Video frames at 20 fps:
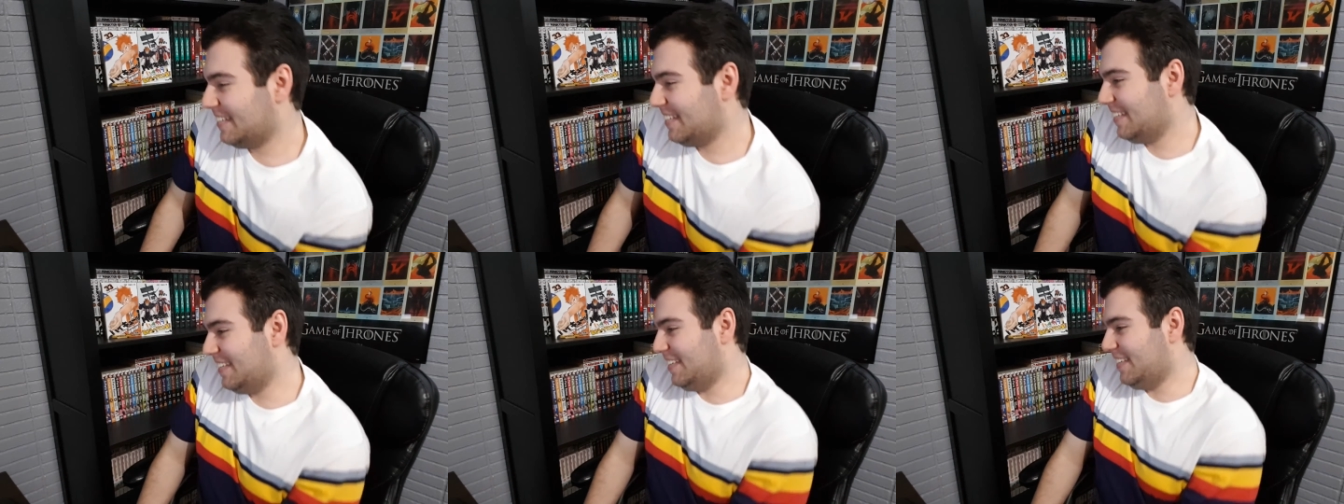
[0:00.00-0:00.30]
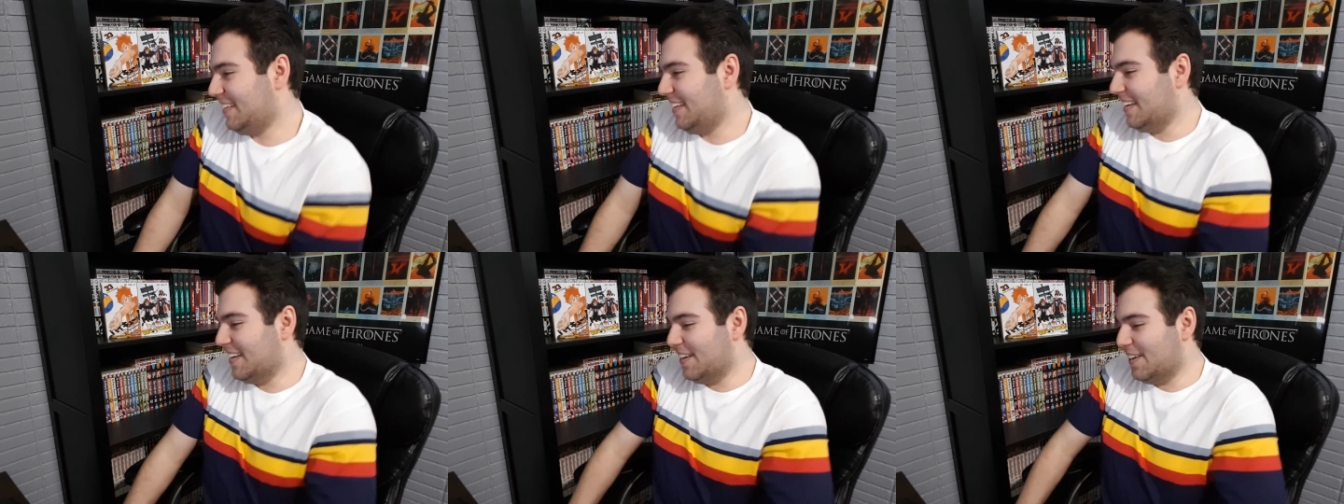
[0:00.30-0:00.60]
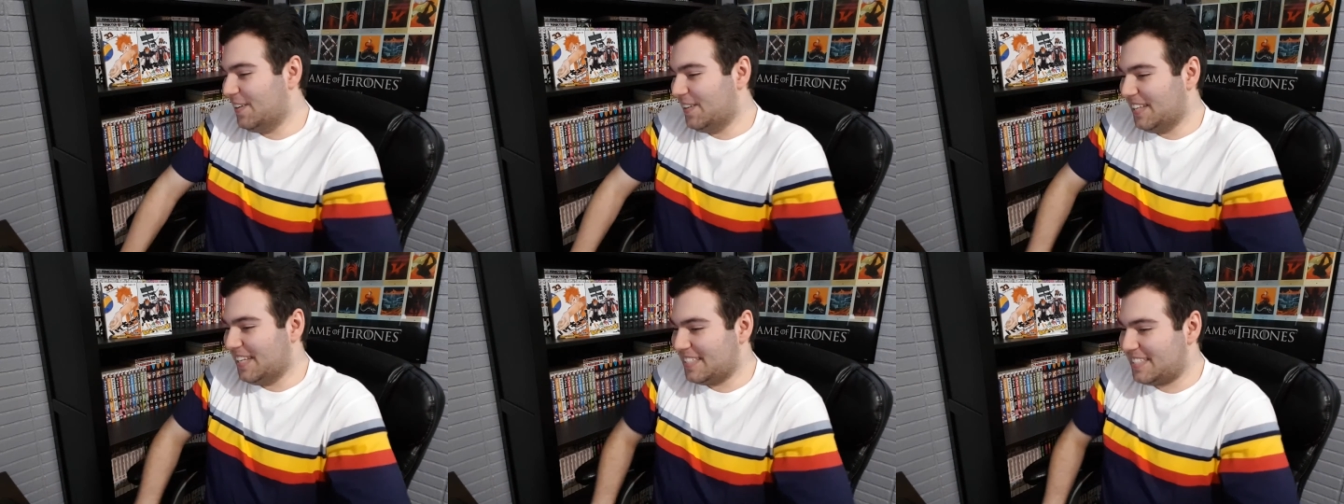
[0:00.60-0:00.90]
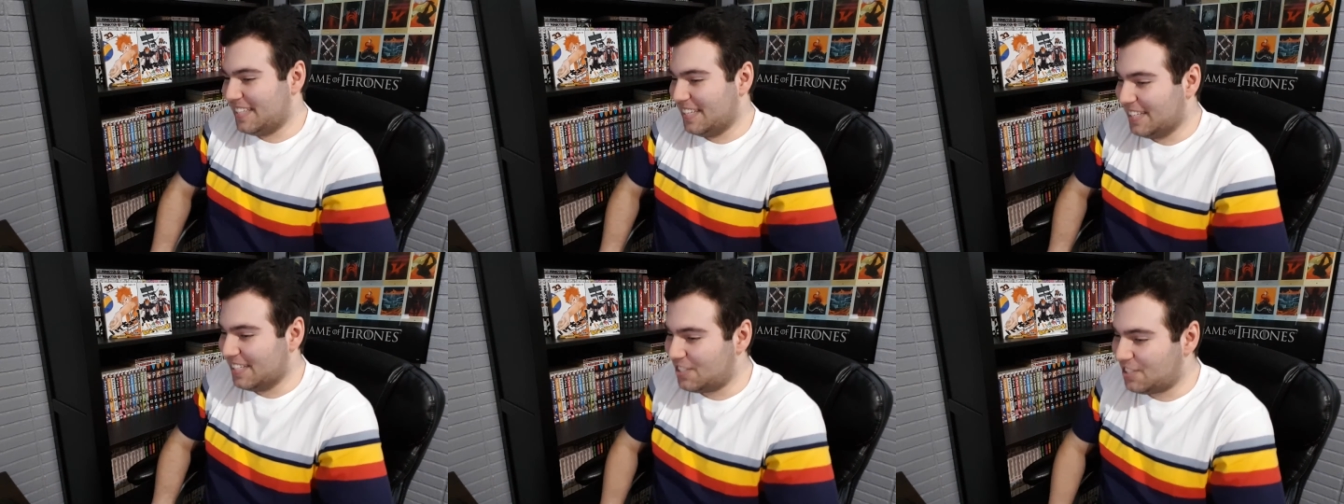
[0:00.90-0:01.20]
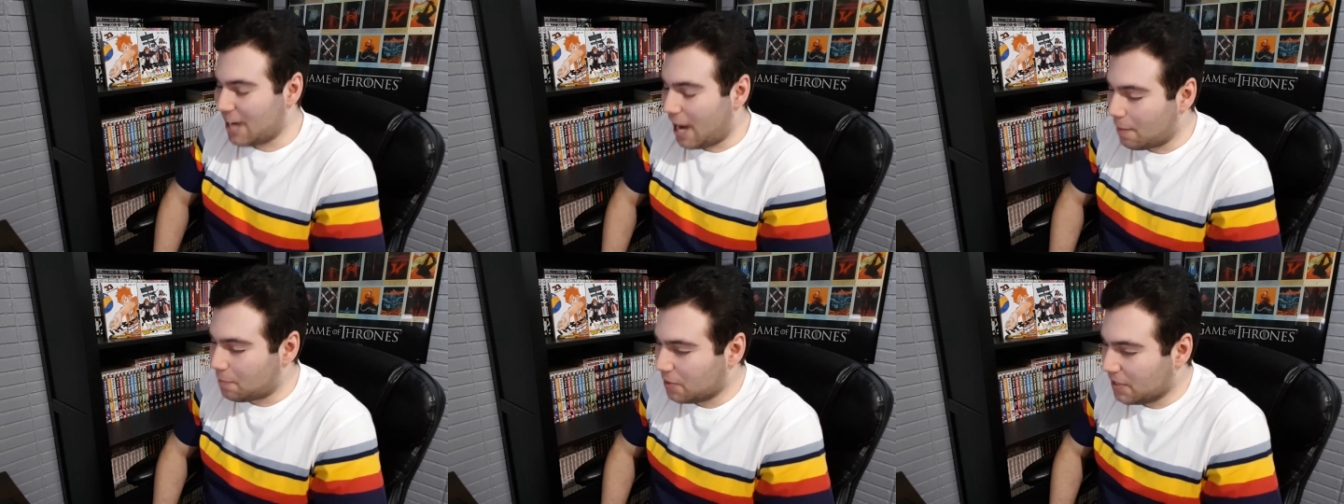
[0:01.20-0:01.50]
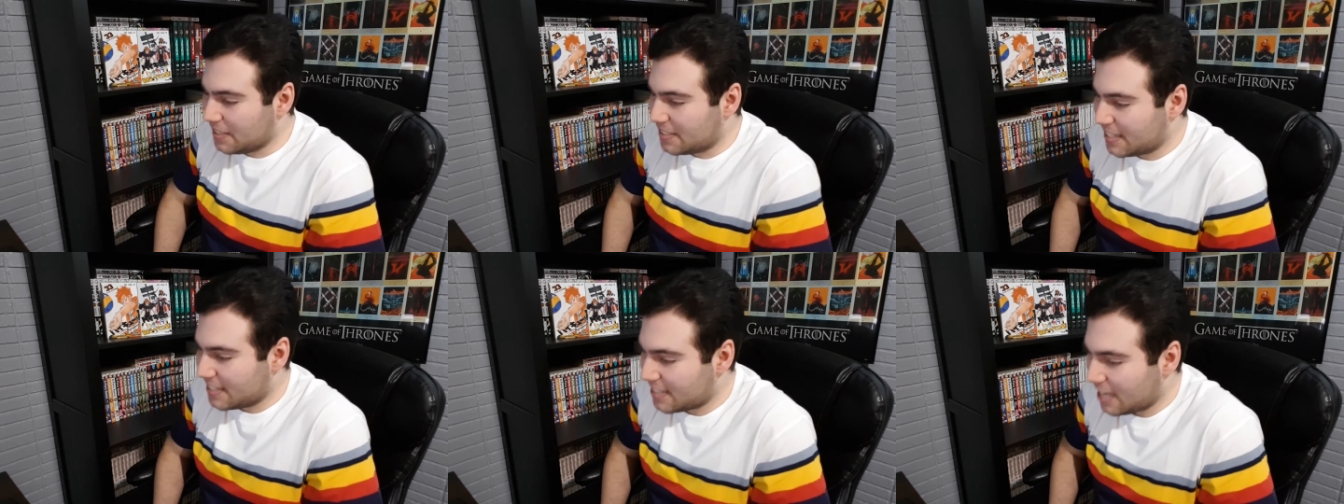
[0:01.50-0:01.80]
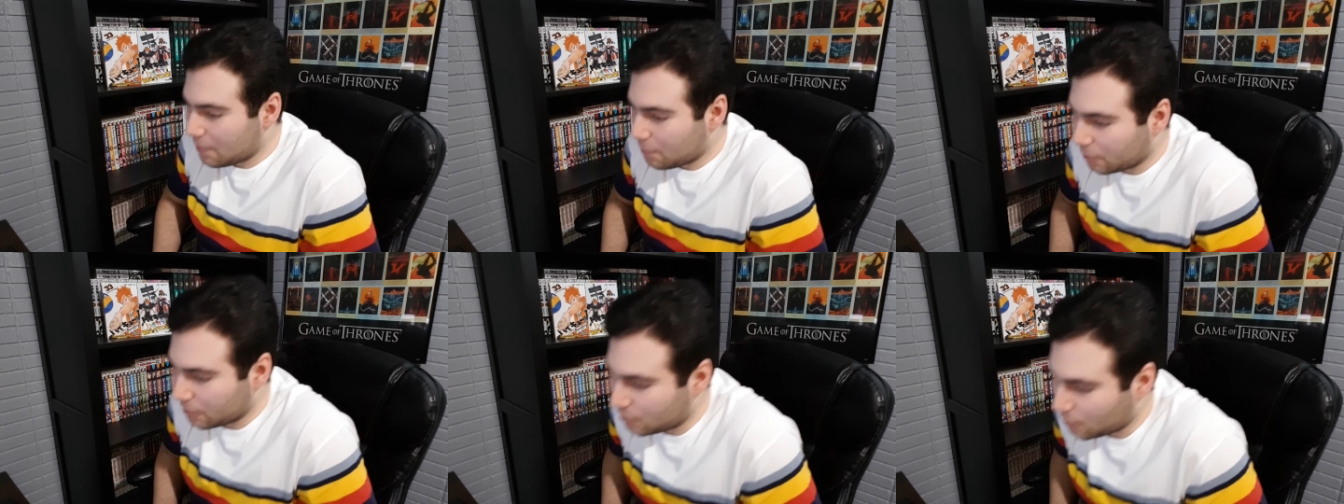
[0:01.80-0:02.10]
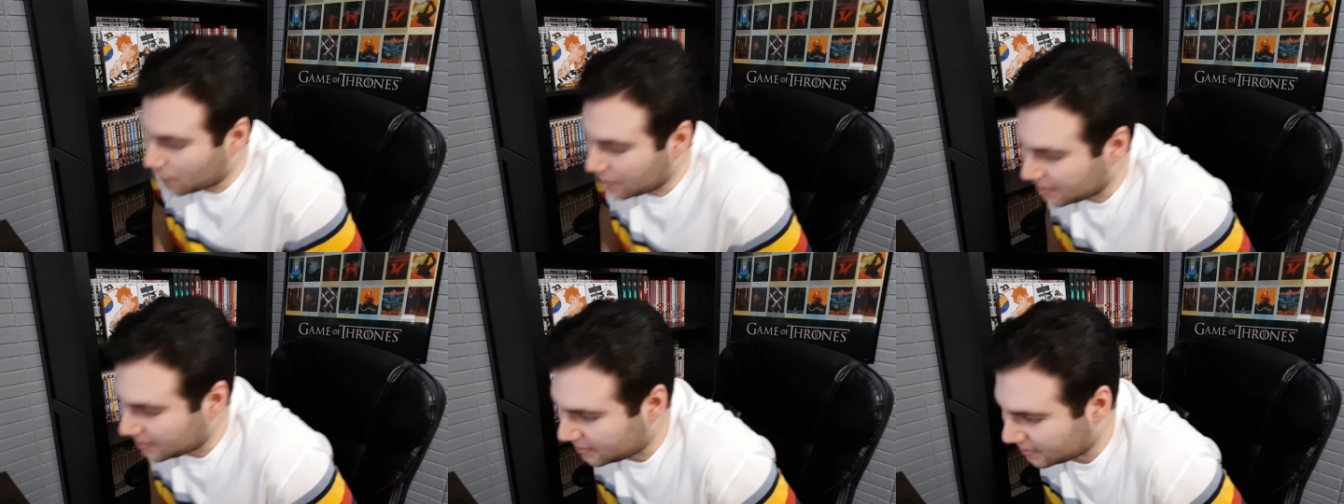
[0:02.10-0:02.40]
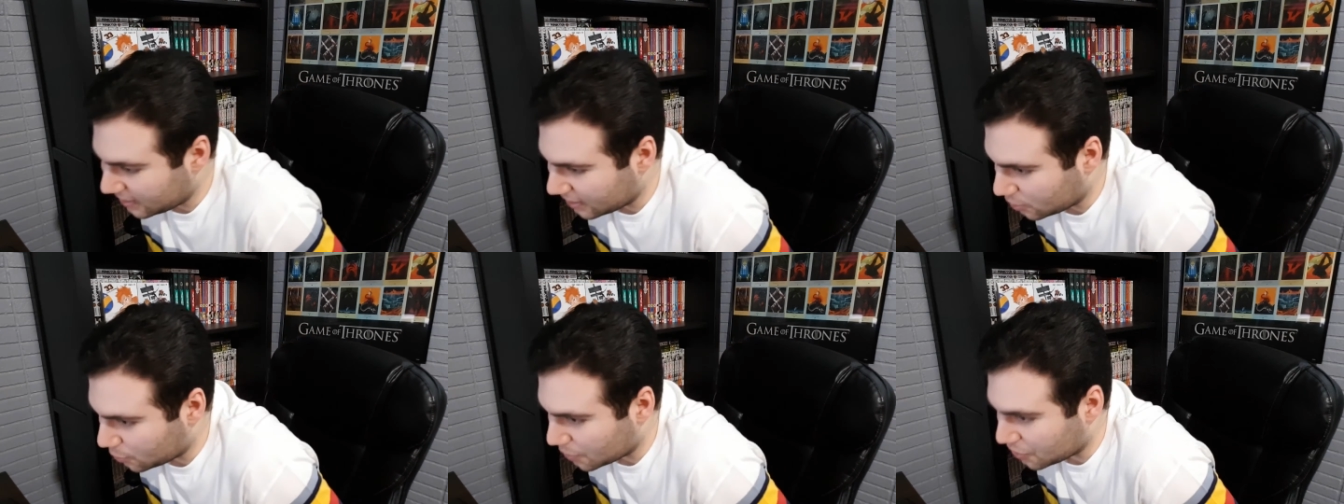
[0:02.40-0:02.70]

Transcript: Yo, that's the end of the chapter. And it says April 26th,